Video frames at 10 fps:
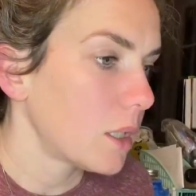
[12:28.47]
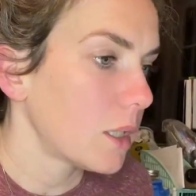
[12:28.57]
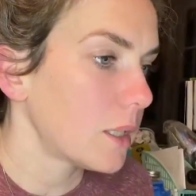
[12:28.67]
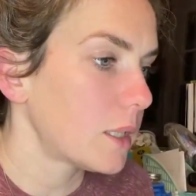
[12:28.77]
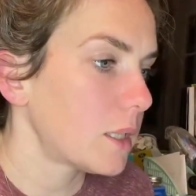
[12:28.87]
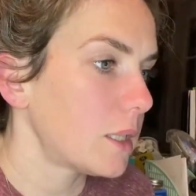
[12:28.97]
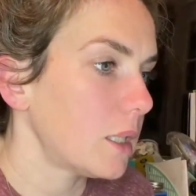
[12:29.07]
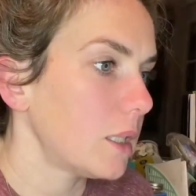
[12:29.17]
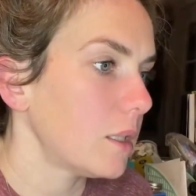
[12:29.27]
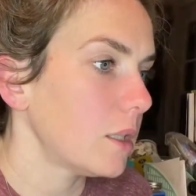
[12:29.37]
Let's
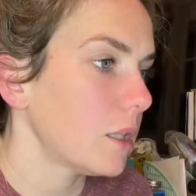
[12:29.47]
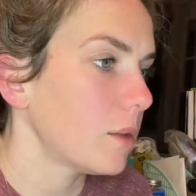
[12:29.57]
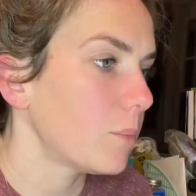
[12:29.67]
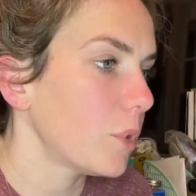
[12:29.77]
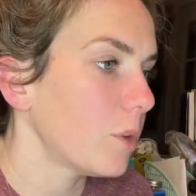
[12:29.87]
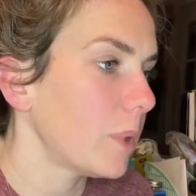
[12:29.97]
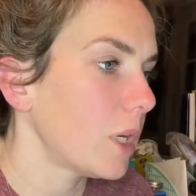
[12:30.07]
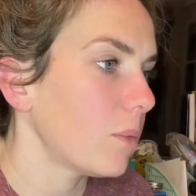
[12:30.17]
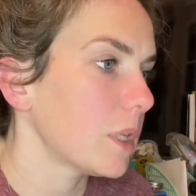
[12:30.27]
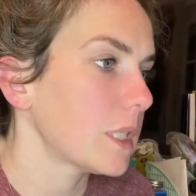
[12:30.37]
see,
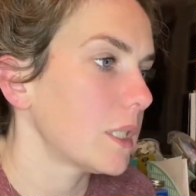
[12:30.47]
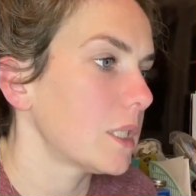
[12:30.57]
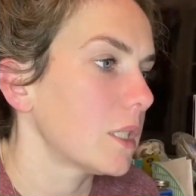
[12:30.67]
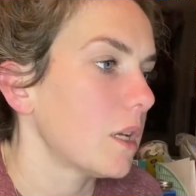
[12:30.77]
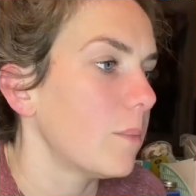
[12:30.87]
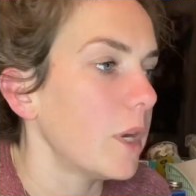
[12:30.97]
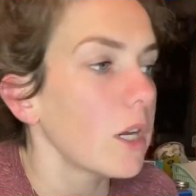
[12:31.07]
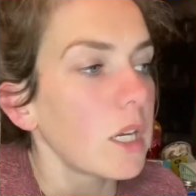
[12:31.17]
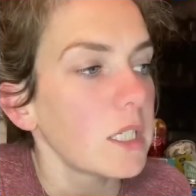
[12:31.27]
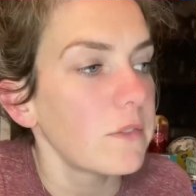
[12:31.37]
Burbank russet.
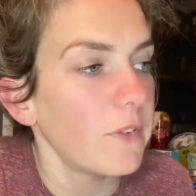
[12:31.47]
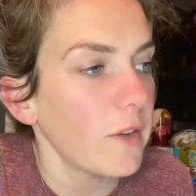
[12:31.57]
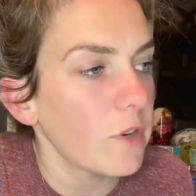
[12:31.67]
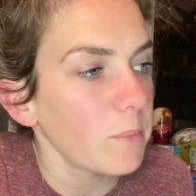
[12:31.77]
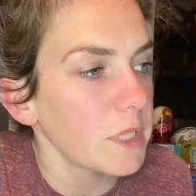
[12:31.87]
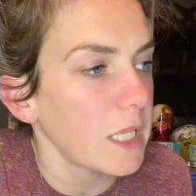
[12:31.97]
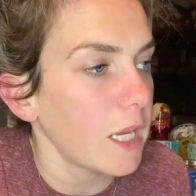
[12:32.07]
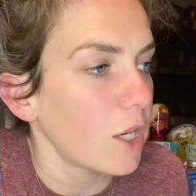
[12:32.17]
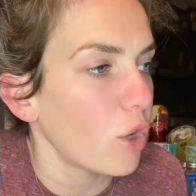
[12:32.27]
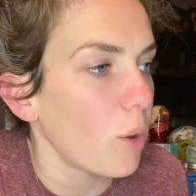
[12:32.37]
America's favorite
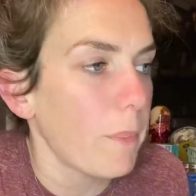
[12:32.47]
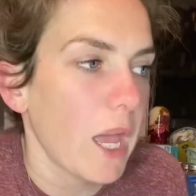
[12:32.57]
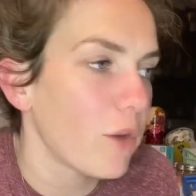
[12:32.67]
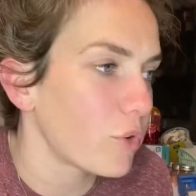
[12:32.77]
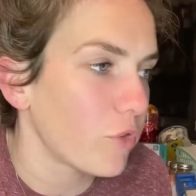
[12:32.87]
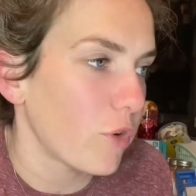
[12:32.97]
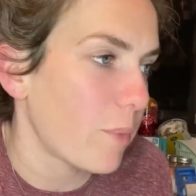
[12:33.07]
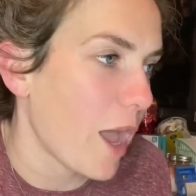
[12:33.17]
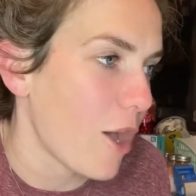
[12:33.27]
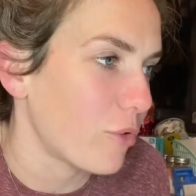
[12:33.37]
potato, pound for
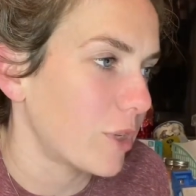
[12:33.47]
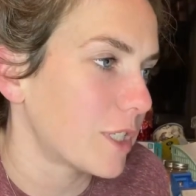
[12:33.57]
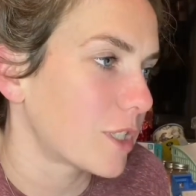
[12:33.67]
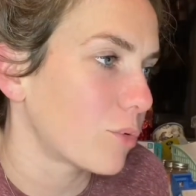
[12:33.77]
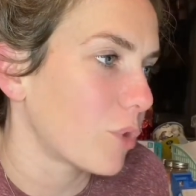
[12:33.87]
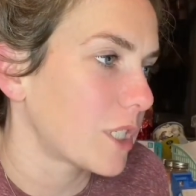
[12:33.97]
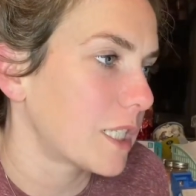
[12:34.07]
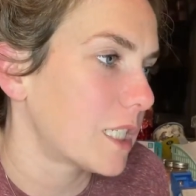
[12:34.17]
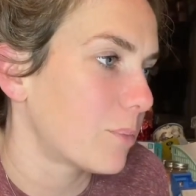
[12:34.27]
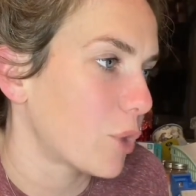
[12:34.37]
pound, is the
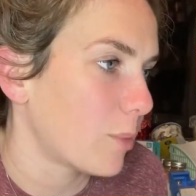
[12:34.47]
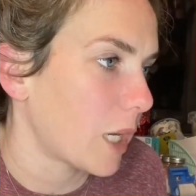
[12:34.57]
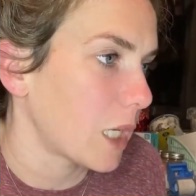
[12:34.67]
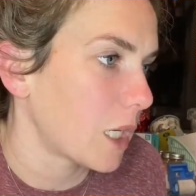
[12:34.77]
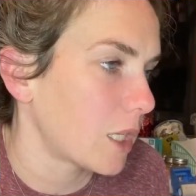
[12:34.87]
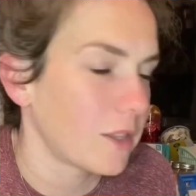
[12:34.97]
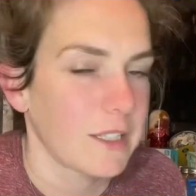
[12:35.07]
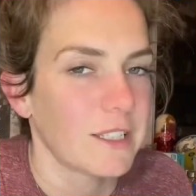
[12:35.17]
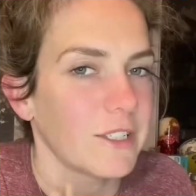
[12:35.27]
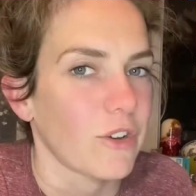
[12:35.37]
russet Burbank.
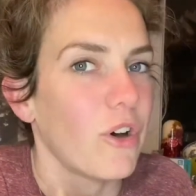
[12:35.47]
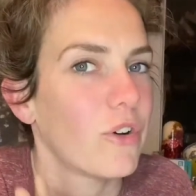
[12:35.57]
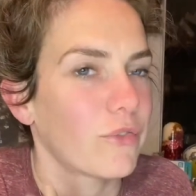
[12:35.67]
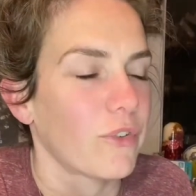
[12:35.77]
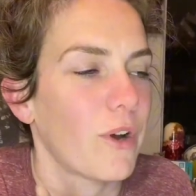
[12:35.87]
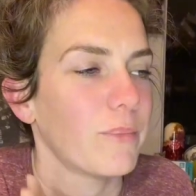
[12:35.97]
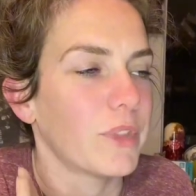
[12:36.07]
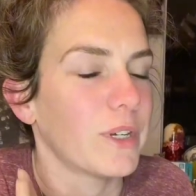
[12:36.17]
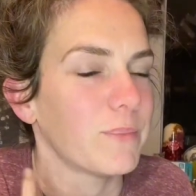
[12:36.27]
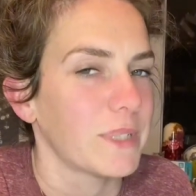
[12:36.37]
This is all from
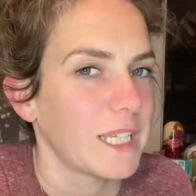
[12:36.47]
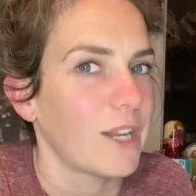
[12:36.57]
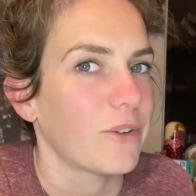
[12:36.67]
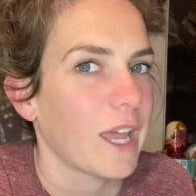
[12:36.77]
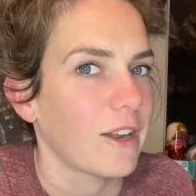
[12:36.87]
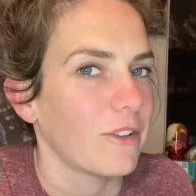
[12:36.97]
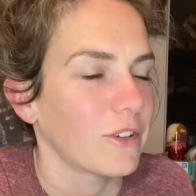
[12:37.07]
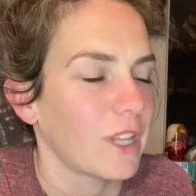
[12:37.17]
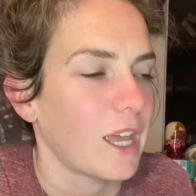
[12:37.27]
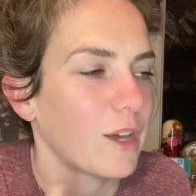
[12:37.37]
the potato
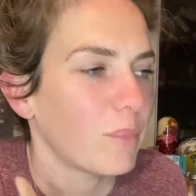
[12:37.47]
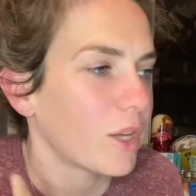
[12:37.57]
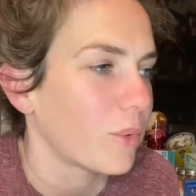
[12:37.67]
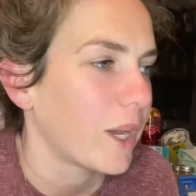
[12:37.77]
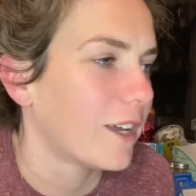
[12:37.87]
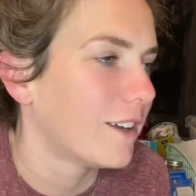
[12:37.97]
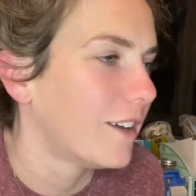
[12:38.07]
catalog they had, by the way.